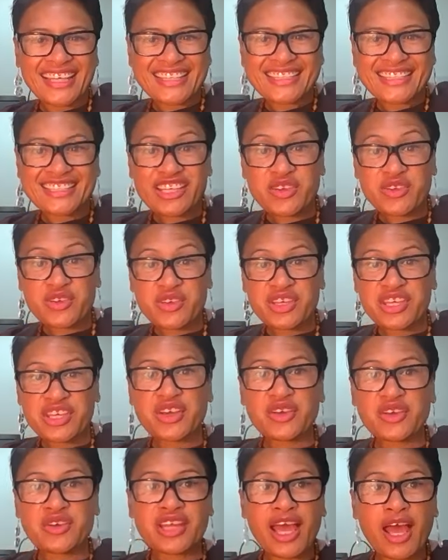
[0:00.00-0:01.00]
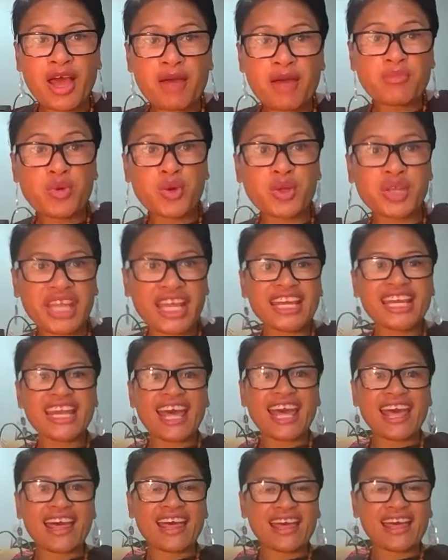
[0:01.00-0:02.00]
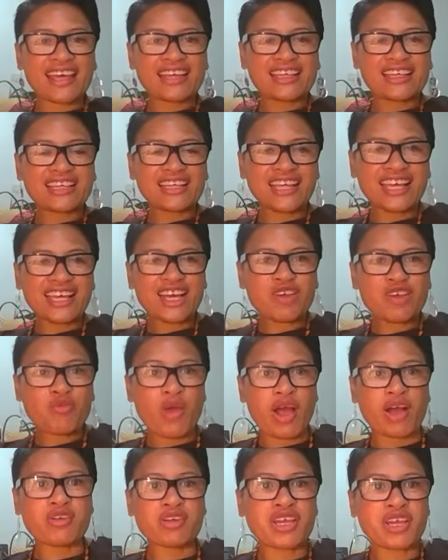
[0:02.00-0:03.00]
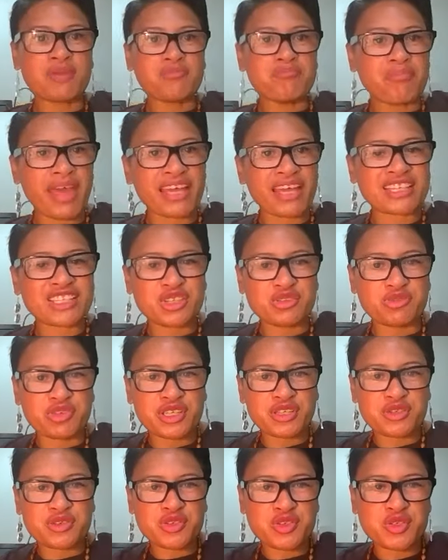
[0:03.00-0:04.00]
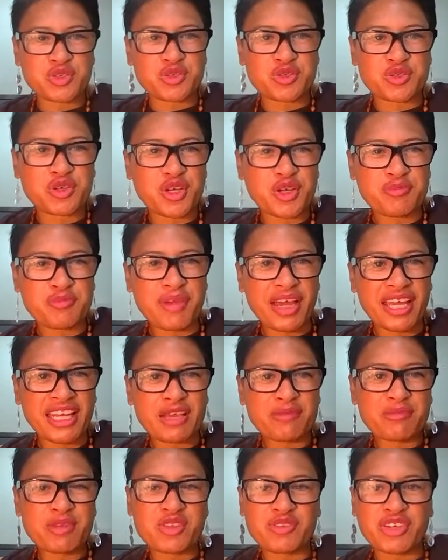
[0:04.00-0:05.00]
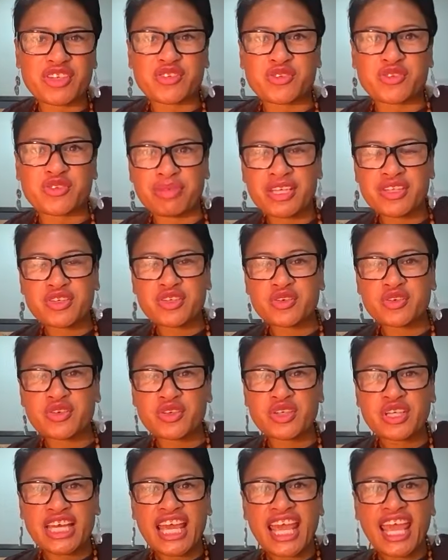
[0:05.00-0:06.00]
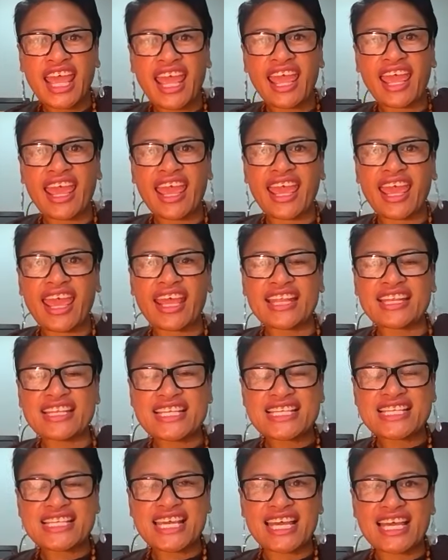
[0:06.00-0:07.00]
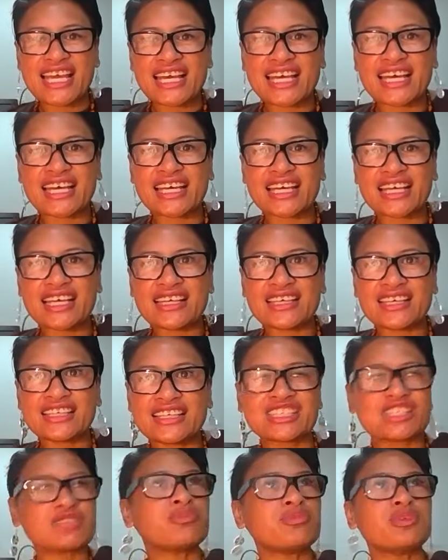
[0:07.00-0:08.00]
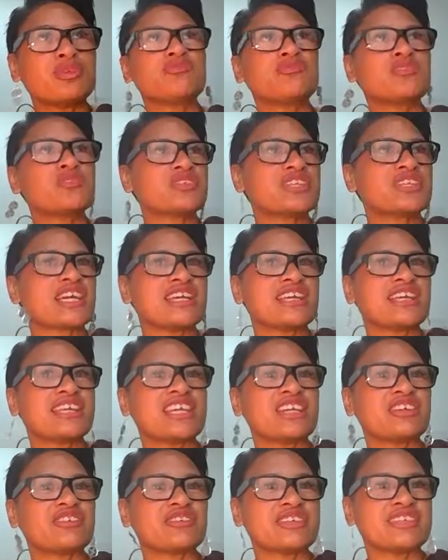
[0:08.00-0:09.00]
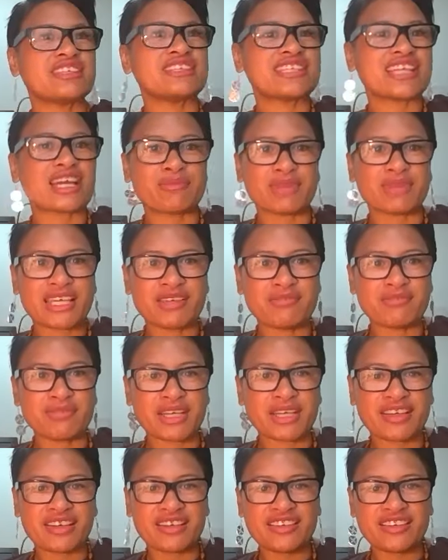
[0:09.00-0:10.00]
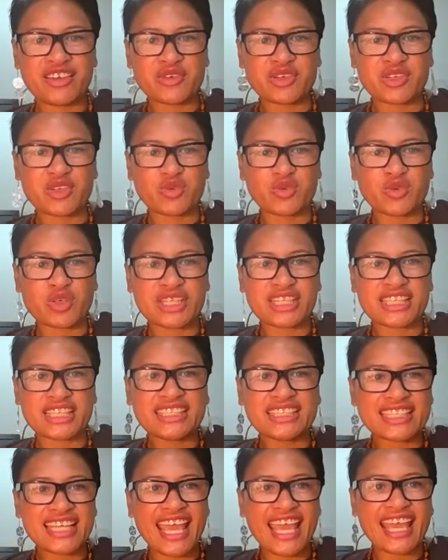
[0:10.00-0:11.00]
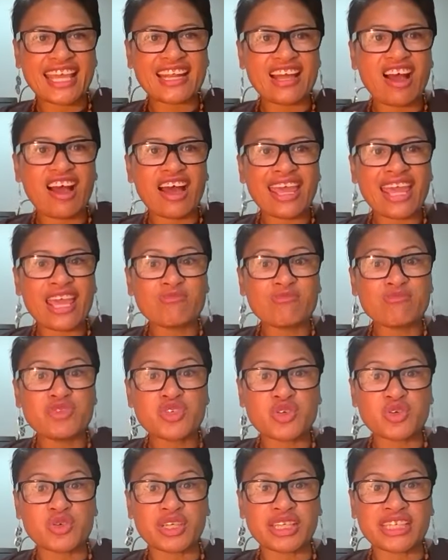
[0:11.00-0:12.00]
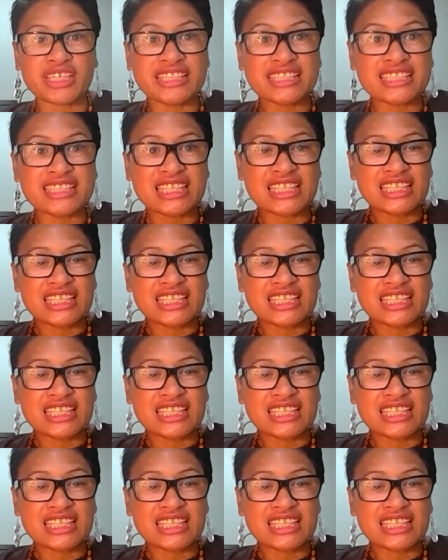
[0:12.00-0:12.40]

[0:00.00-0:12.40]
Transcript: So kia ora morena, welcome back to Real Talk. My name is Rachel Petero and it's a beautiful day here in Tamaki Makaurau in Auckland, and I am joined